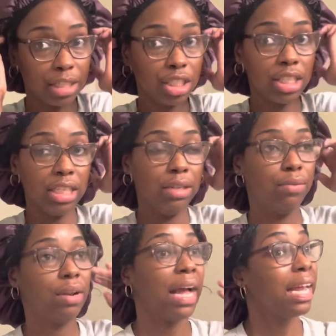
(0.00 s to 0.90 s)
to achieve,
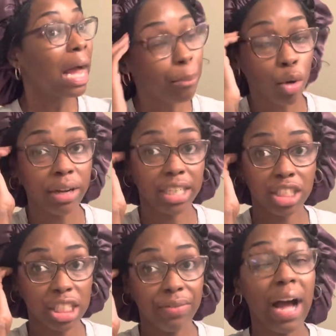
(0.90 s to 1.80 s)
like, and I'm going to
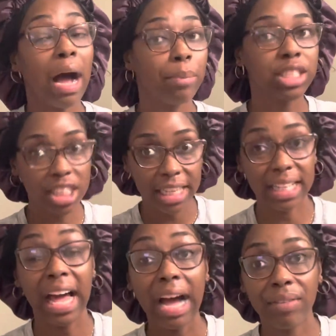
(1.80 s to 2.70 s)
achieve, I, am going to change
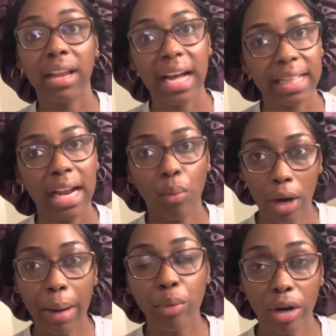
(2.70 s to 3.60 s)
I have a life that I,
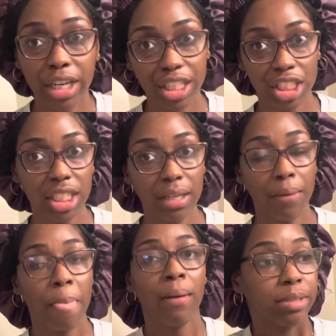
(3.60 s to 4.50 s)
I'm going to
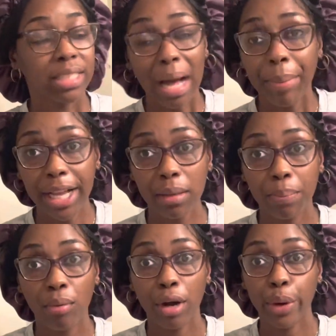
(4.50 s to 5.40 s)
achieve. Stop eating
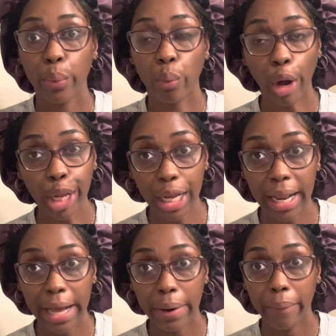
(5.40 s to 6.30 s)
pork, working
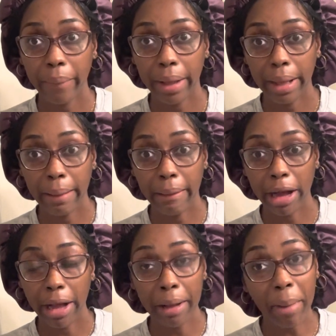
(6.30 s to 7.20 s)
out,
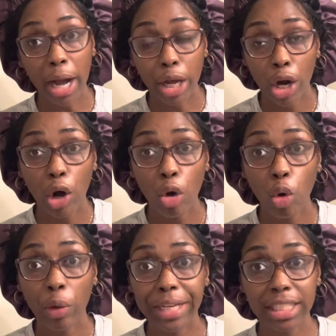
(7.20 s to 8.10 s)
and my
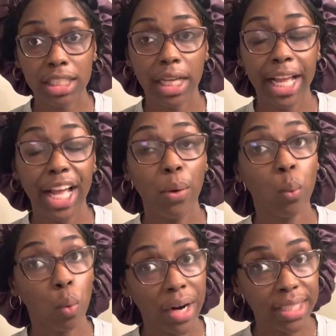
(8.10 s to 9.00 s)
goal is to hit
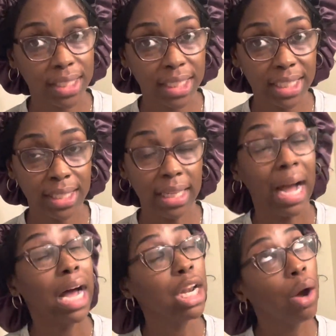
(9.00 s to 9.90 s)
160.
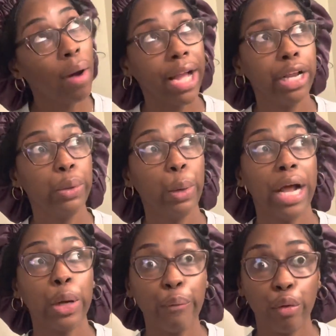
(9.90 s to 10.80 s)
I know I can do it.
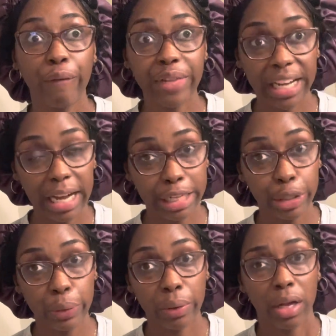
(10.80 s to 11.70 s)
I know for a fact I
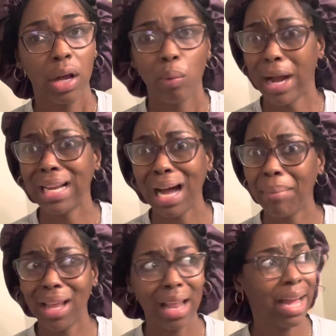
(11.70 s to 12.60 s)
can do it. Right now,
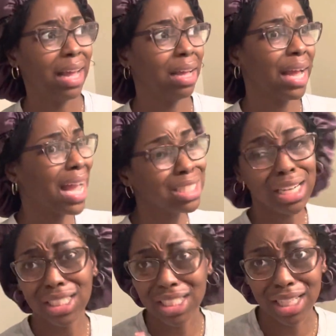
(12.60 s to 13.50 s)
I'm at like, actually,
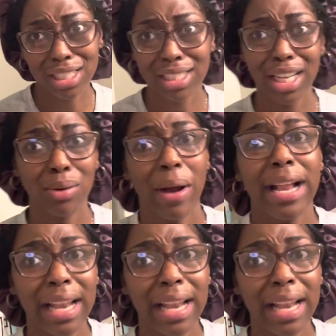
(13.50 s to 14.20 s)
I can check the scale right